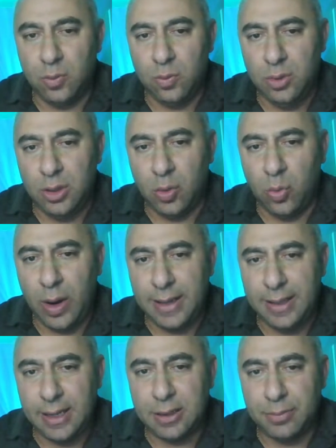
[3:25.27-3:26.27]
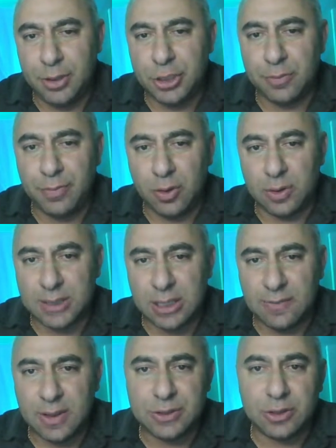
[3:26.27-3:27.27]
white take the bishop, because
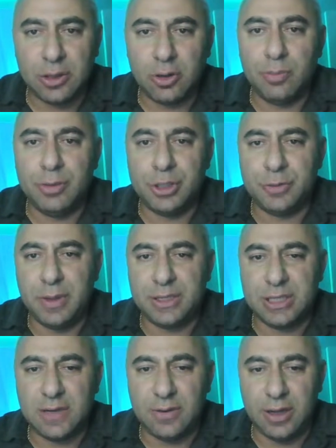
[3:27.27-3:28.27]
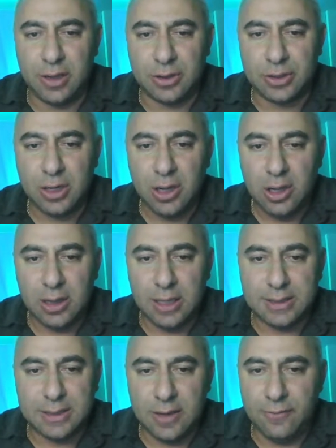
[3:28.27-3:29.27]
otherwise you're going to go bishop h7 here.
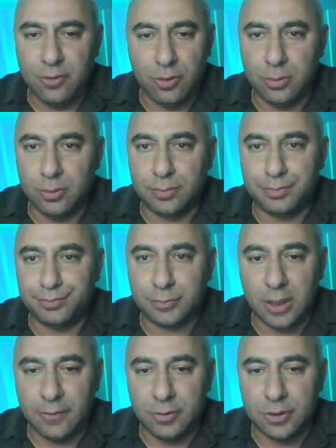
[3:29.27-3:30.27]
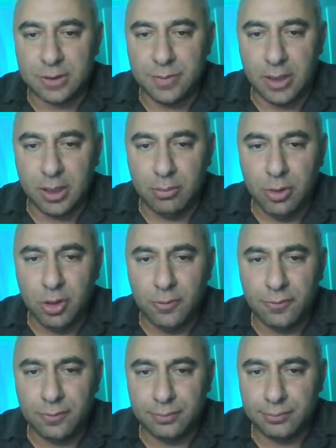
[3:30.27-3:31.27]
Let's say if you just make a
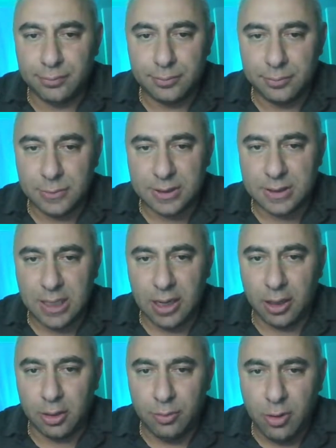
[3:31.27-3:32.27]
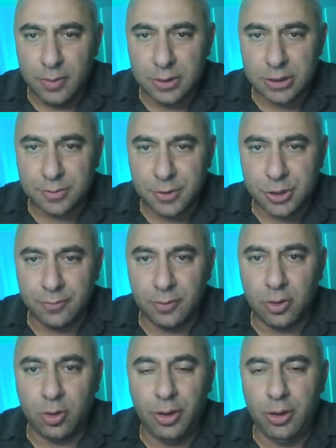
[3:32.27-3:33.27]
move, this is not a good move, but just bishop will
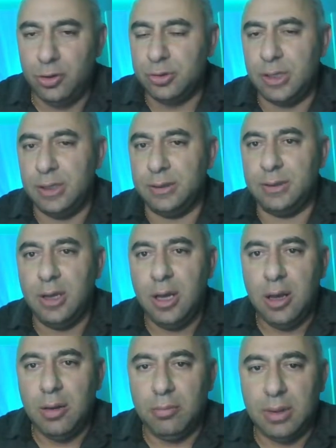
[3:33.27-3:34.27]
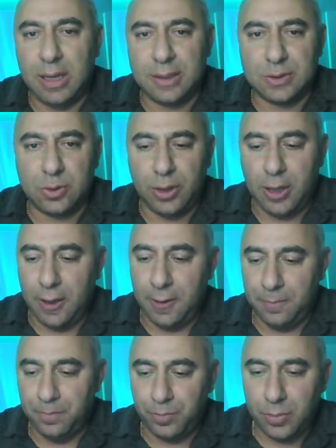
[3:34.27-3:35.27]
go here and black is okay.
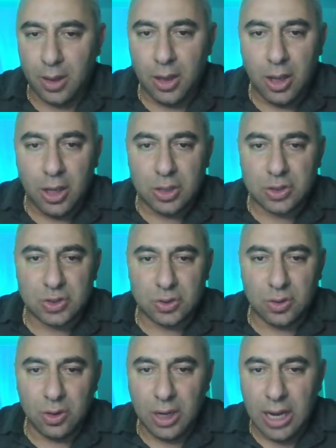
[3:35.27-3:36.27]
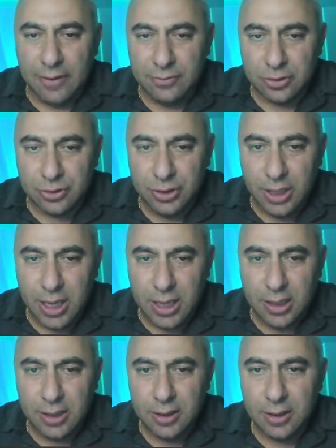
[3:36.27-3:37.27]
So after
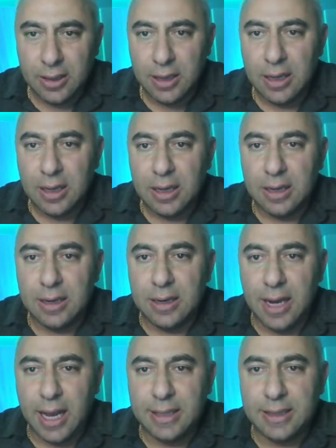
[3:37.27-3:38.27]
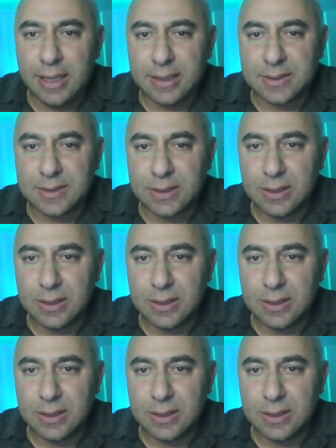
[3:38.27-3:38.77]
take, knight takes